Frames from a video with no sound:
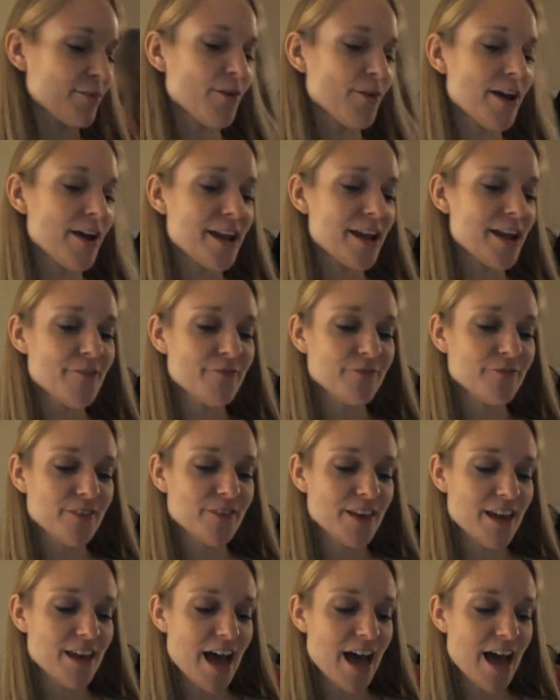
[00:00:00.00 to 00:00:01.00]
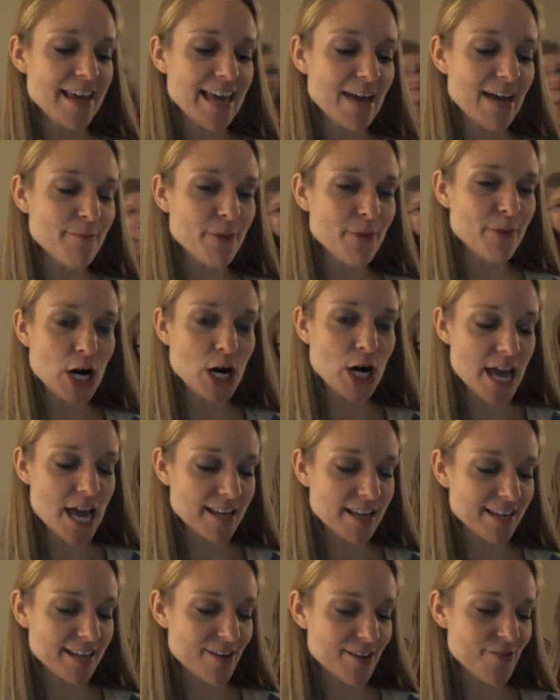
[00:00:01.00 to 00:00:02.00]
What if I can't burn
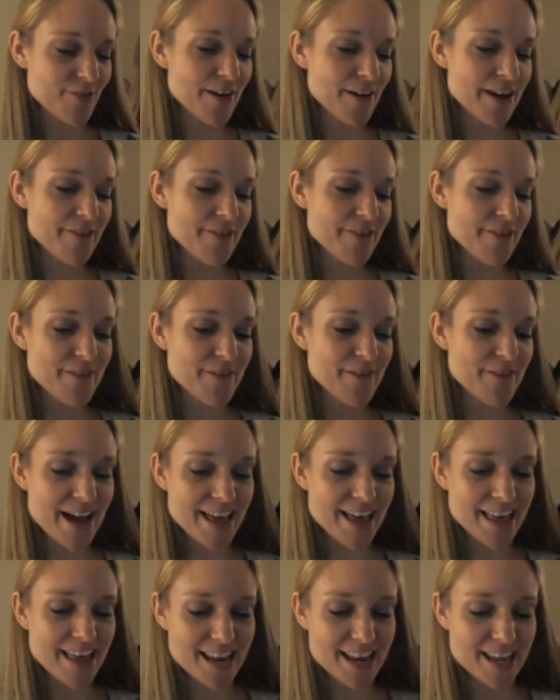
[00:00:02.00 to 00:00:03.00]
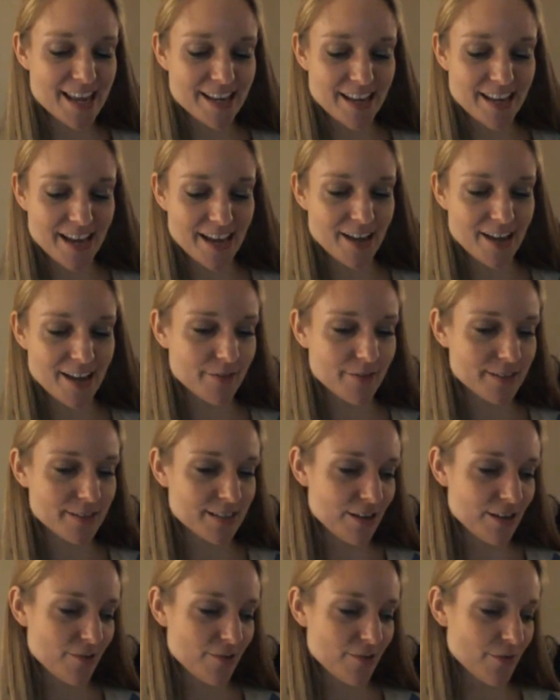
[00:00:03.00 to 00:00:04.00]
it? What if I'm violated?
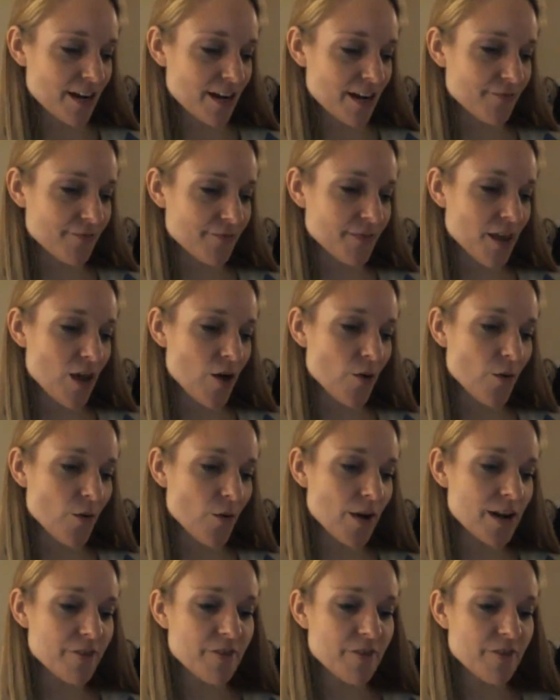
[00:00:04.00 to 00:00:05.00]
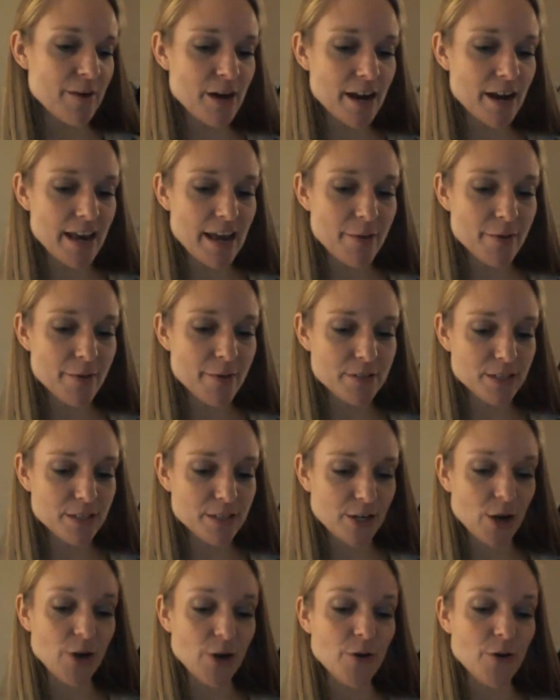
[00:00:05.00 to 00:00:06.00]
Let's see. What did I? What if I'm not able to go